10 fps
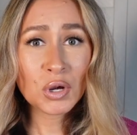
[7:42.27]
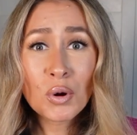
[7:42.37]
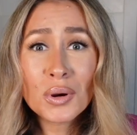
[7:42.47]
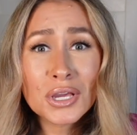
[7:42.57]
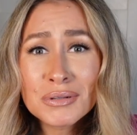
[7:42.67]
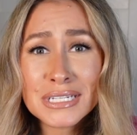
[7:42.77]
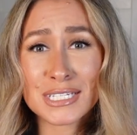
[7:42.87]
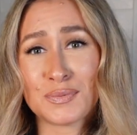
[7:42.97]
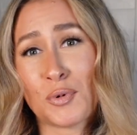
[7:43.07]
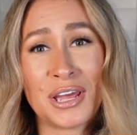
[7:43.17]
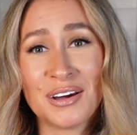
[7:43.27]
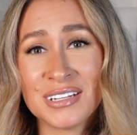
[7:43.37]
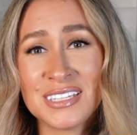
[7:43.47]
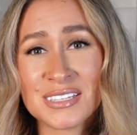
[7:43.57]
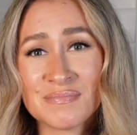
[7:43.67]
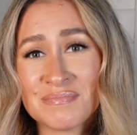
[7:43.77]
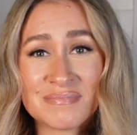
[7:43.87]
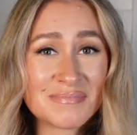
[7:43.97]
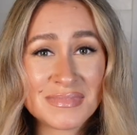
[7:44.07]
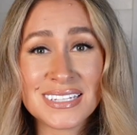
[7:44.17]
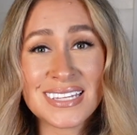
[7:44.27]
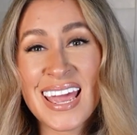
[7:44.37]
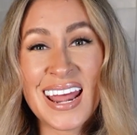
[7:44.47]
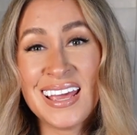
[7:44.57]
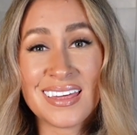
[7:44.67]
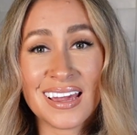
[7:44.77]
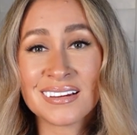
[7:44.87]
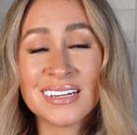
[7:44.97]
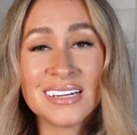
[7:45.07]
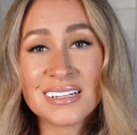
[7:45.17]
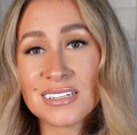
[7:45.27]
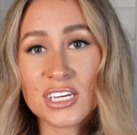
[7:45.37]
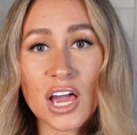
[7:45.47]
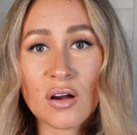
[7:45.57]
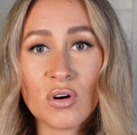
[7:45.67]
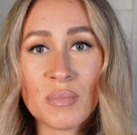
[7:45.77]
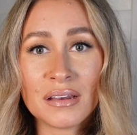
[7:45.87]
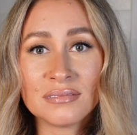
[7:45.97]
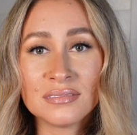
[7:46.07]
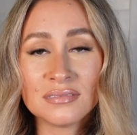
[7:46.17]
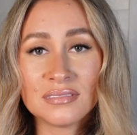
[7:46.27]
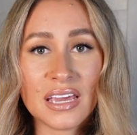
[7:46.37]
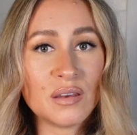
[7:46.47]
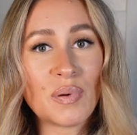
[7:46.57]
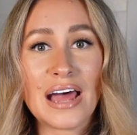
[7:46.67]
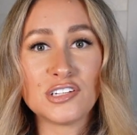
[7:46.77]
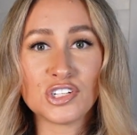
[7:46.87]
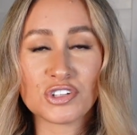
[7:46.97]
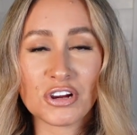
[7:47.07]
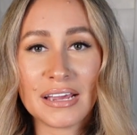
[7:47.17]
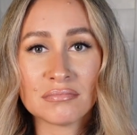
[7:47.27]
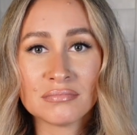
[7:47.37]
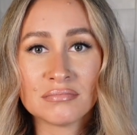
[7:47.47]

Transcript: Who are you, Dick's Sporting Goods, to say anything to young women in pageantry?